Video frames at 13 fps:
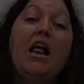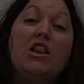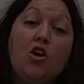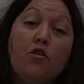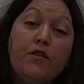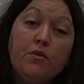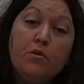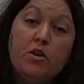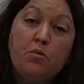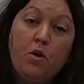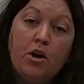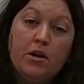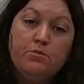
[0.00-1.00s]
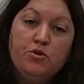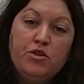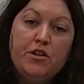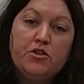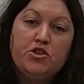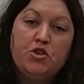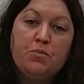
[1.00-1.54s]
Hello everyone and welcome to
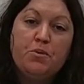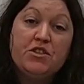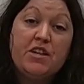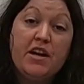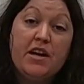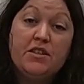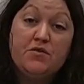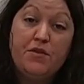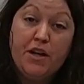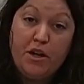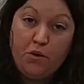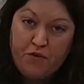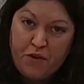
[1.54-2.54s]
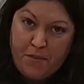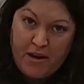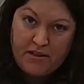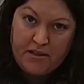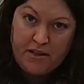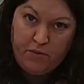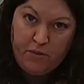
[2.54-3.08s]
another Super Science video with the
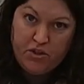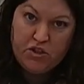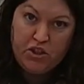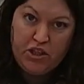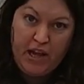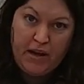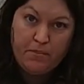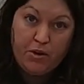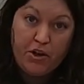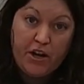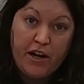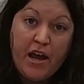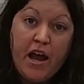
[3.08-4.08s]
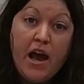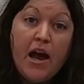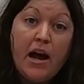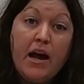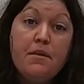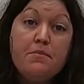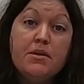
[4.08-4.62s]
Massanutten Regional Library.
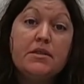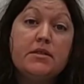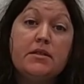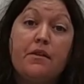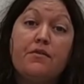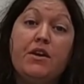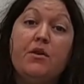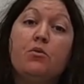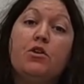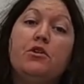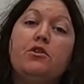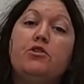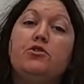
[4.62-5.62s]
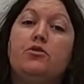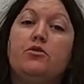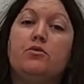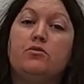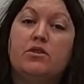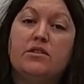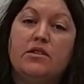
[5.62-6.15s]
I'm Miss Stephani, one of the
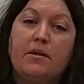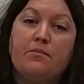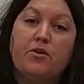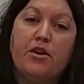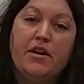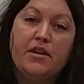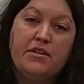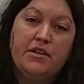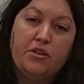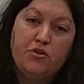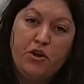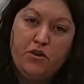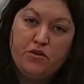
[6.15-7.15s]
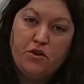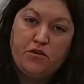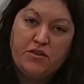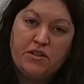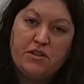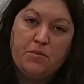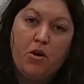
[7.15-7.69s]
children's librarians here at the Youth
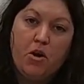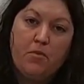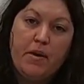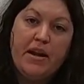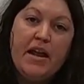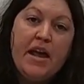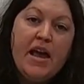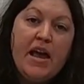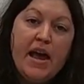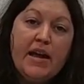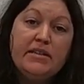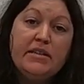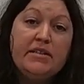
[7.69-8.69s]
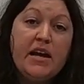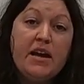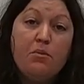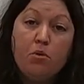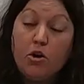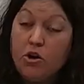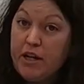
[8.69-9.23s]
Services Department, and today
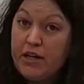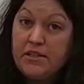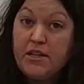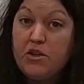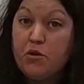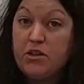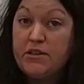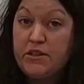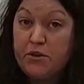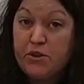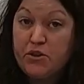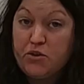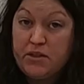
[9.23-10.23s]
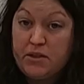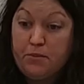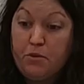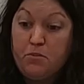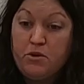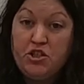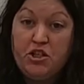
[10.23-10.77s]
we're going to continue our series on
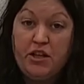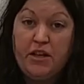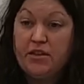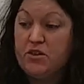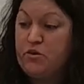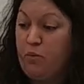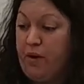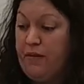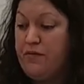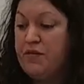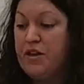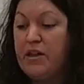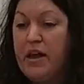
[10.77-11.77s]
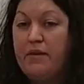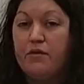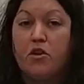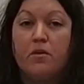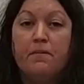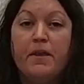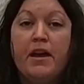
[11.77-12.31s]
simple machines with the
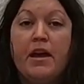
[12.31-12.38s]
lever.